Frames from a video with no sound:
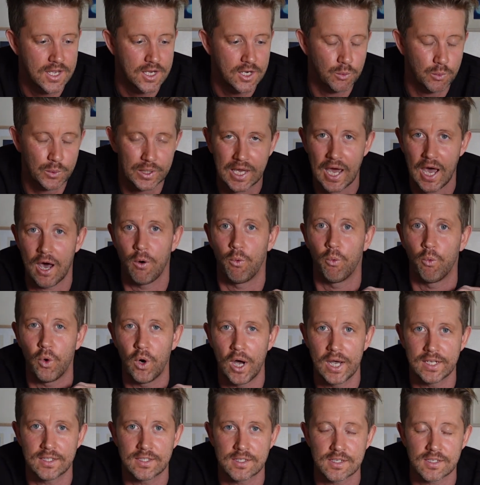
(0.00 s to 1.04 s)
We can't
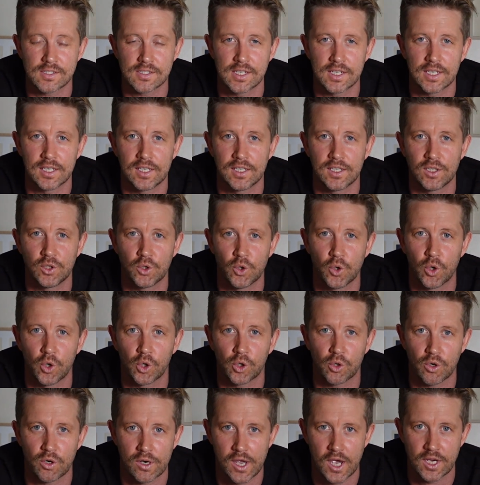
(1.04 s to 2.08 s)
wait to see your
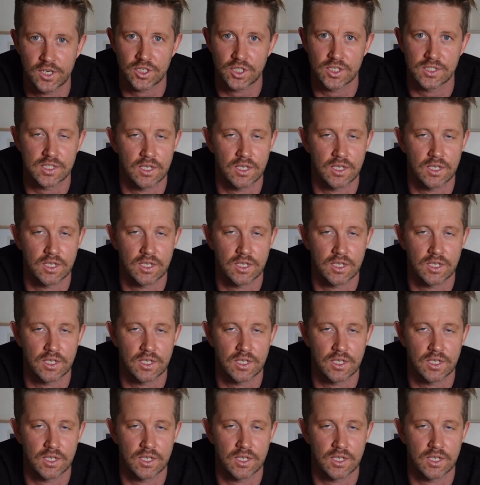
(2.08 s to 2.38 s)
creations.